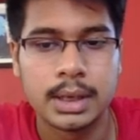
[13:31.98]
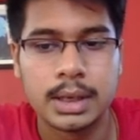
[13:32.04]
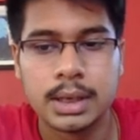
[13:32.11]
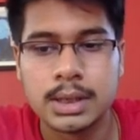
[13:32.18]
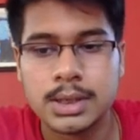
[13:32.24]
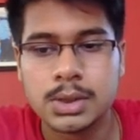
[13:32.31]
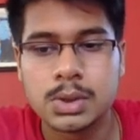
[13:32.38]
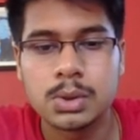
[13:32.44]

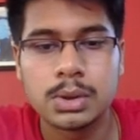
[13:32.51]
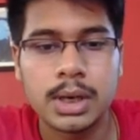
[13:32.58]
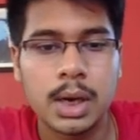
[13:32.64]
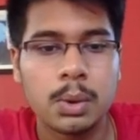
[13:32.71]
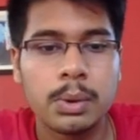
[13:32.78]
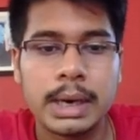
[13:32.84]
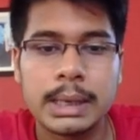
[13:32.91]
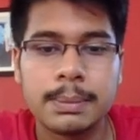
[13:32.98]
So
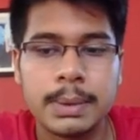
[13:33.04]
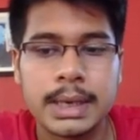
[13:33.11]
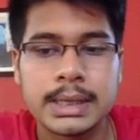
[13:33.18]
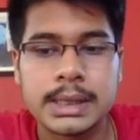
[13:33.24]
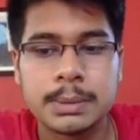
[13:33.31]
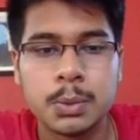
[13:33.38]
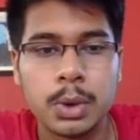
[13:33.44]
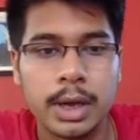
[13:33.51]
now white plays
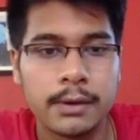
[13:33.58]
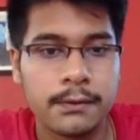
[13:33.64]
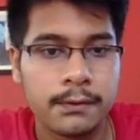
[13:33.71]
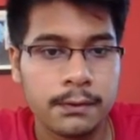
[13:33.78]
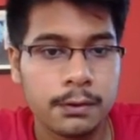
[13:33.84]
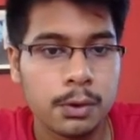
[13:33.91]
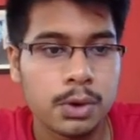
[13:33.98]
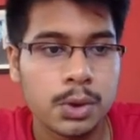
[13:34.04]
the move
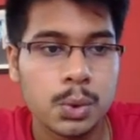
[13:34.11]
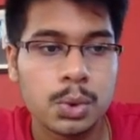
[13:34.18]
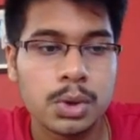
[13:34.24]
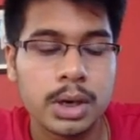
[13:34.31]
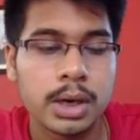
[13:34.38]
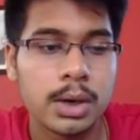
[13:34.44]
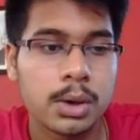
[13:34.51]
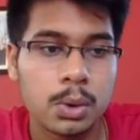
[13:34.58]
f4 to
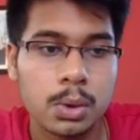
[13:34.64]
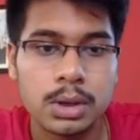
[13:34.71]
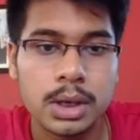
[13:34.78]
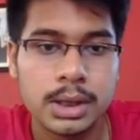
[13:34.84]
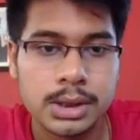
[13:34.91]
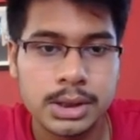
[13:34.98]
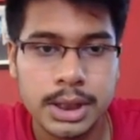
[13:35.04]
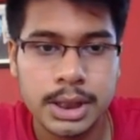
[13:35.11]
control
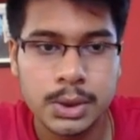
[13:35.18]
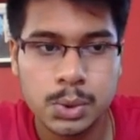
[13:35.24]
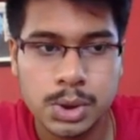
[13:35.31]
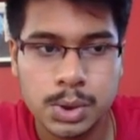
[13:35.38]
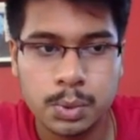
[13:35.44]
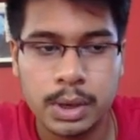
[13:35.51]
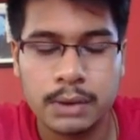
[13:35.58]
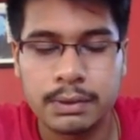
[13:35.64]
the g2
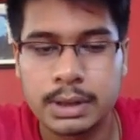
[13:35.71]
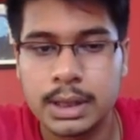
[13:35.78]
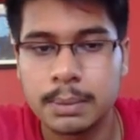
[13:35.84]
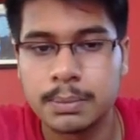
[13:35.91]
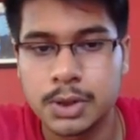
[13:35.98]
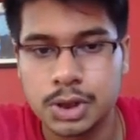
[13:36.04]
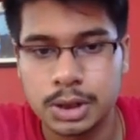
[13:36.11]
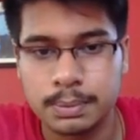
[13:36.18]
square with the
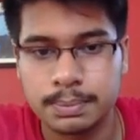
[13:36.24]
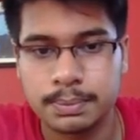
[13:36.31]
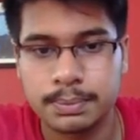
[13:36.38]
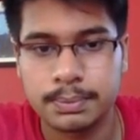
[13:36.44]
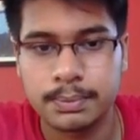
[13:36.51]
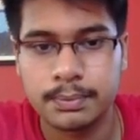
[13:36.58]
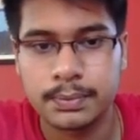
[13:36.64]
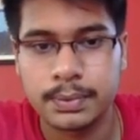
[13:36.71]
bishop.
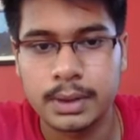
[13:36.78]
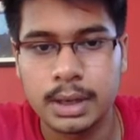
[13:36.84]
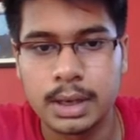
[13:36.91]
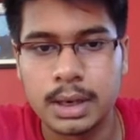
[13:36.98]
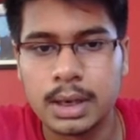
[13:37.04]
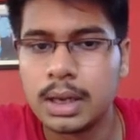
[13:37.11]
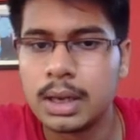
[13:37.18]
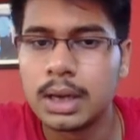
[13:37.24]

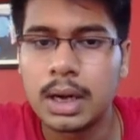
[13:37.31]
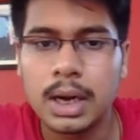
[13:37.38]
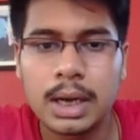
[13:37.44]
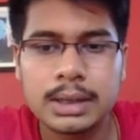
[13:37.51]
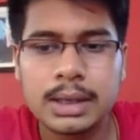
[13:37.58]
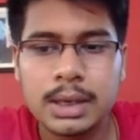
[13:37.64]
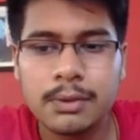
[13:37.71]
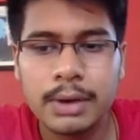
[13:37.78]

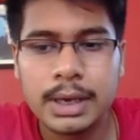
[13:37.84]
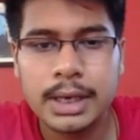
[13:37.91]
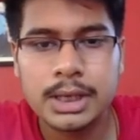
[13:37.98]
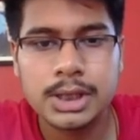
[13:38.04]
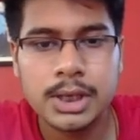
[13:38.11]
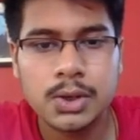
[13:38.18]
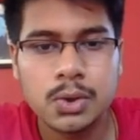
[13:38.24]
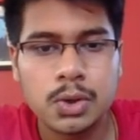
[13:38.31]
Other
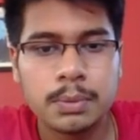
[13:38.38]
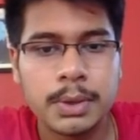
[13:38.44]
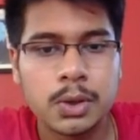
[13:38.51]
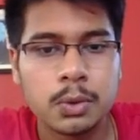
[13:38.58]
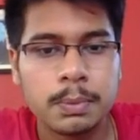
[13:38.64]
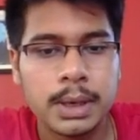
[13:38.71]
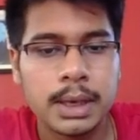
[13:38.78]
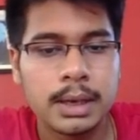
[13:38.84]
variation could be to
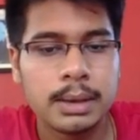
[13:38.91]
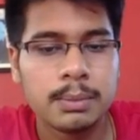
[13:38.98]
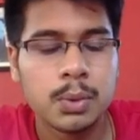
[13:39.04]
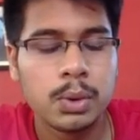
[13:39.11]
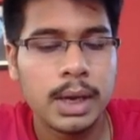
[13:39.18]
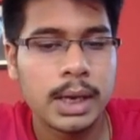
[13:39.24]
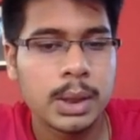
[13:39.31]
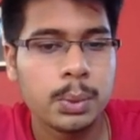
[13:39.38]
play a move
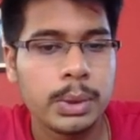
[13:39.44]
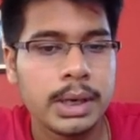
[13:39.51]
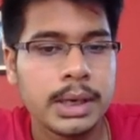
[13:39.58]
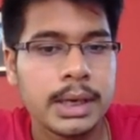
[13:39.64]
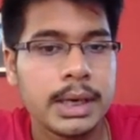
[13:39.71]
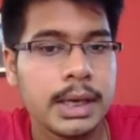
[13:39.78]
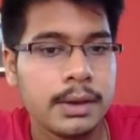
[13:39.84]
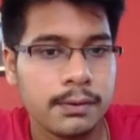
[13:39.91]
like
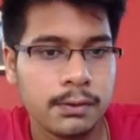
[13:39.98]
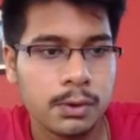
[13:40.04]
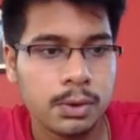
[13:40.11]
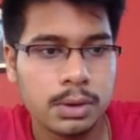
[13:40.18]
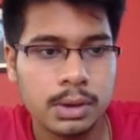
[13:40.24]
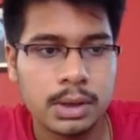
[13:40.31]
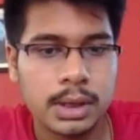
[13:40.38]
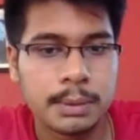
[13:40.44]
queen
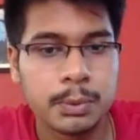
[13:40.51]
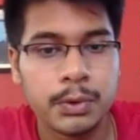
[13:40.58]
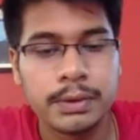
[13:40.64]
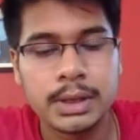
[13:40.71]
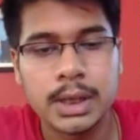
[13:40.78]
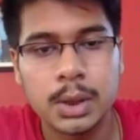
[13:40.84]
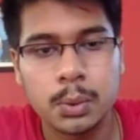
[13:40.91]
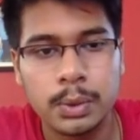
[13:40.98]
d4, removing
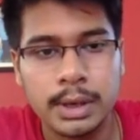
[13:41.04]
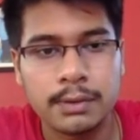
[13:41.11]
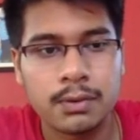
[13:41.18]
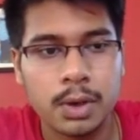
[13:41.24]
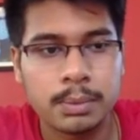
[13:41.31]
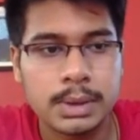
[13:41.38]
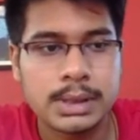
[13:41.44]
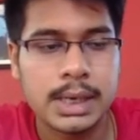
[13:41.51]
the queen
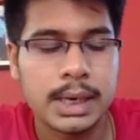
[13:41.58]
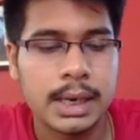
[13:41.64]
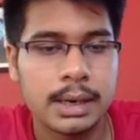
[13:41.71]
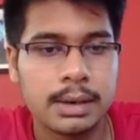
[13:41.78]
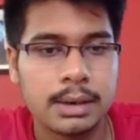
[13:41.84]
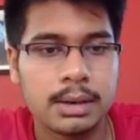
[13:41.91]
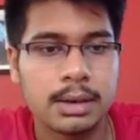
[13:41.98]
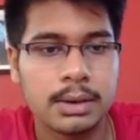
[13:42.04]
from the
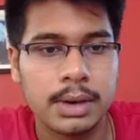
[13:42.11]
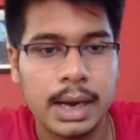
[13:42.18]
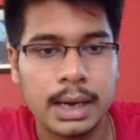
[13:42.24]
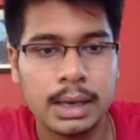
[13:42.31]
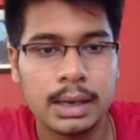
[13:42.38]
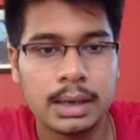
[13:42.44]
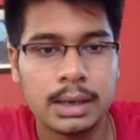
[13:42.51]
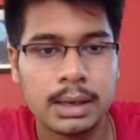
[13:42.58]
second
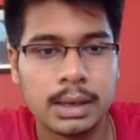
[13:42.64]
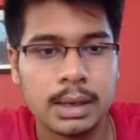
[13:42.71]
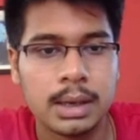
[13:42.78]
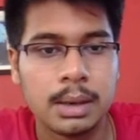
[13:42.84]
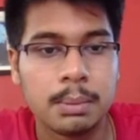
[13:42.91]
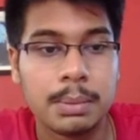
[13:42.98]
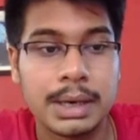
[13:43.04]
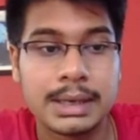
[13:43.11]
rank,
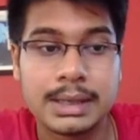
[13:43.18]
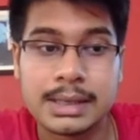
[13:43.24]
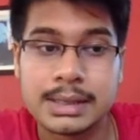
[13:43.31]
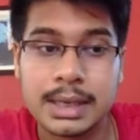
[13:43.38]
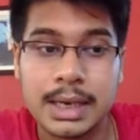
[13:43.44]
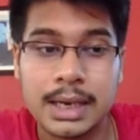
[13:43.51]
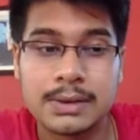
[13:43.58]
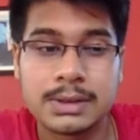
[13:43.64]
but this
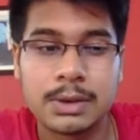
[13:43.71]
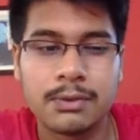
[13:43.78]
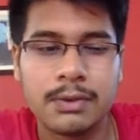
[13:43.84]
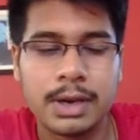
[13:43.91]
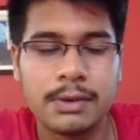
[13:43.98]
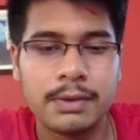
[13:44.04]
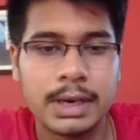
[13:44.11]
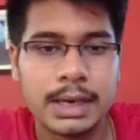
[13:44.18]
allows a
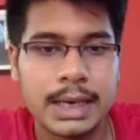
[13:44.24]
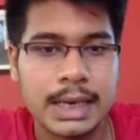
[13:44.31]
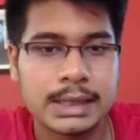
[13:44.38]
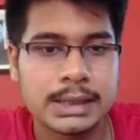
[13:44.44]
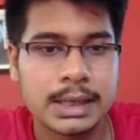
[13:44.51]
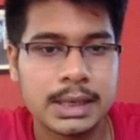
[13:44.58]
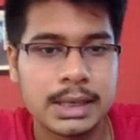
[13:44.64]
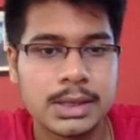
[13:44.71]
very
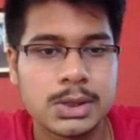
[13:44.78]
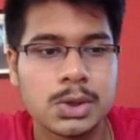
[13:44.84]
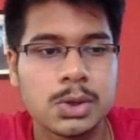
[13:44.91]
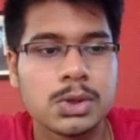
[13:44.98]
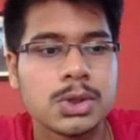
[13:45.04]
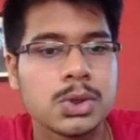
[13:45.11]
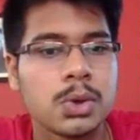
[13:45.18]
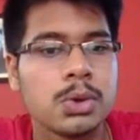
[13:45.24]
fantastic
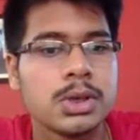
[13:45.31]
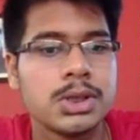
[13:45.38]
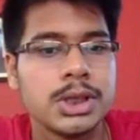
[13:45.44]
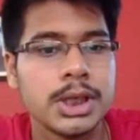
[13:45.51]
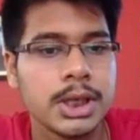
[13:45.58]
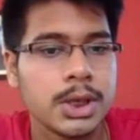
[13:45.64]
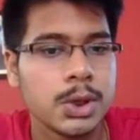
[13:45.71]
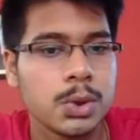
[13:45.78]
resource, rook
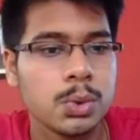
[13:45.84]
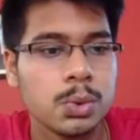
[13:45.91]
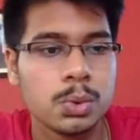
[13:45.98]
g2.